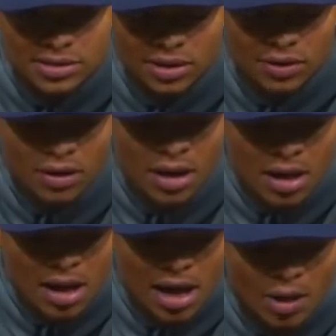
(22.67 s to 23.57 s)
So
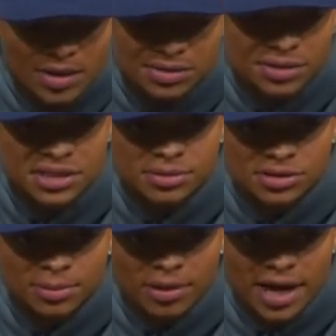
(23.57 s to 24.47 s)
I wasn't really
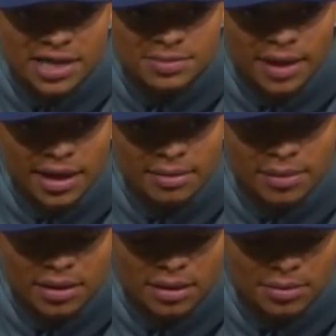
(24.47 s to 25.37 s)
surprised by it,
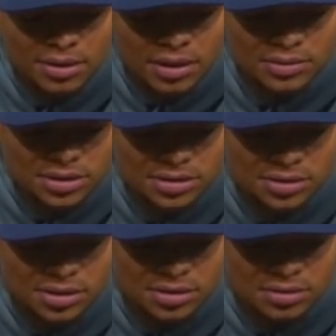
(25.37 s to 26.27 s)
but you know, just
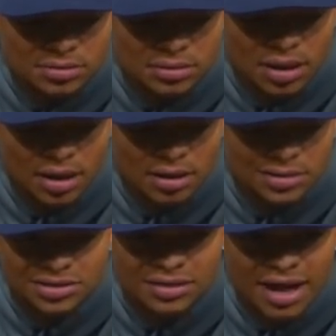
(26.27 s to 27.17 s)

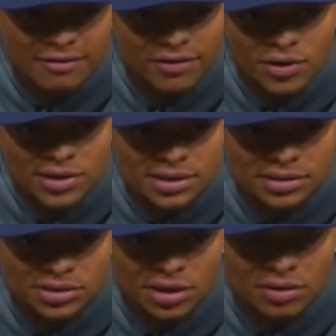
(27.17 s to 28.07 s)
kind of focused
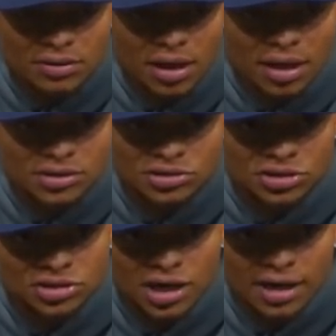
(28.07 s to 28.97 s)
and, you know,
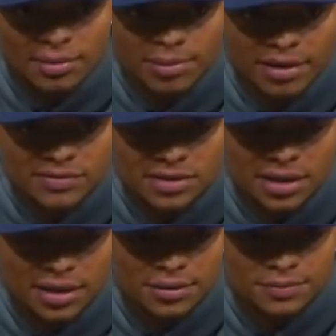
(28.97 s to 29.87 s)
just trying to get prepared for Sunday.